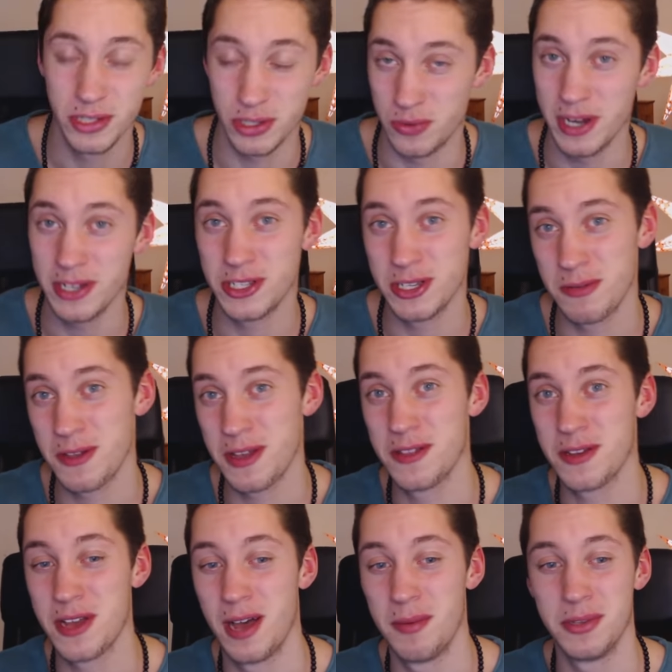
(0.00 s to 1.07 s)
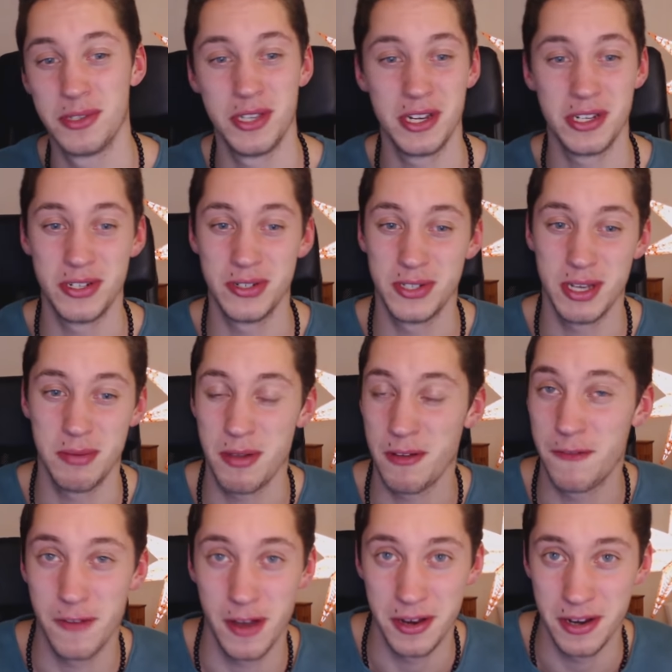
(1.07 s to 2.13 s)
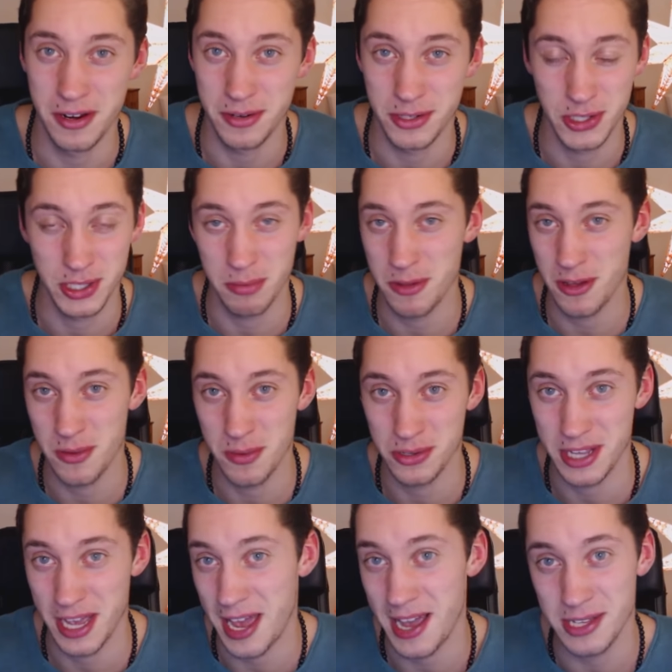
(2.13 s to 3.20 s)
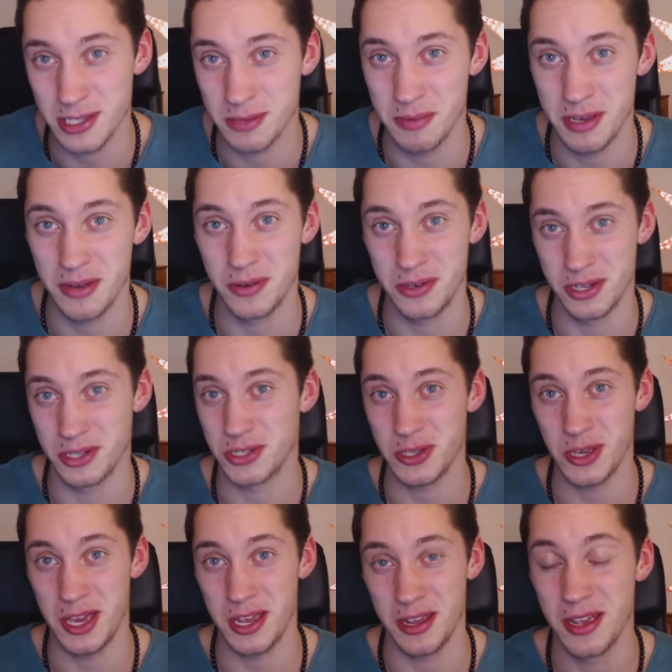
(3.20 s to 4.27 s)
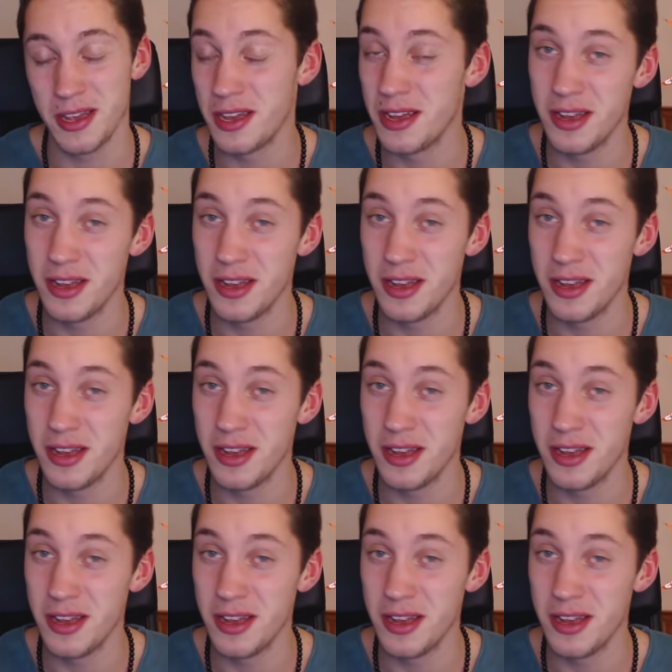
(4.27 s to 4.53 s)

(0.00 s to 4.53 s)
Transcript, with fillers: So write something in the comment section, something funny or something you want to ask me, or just saying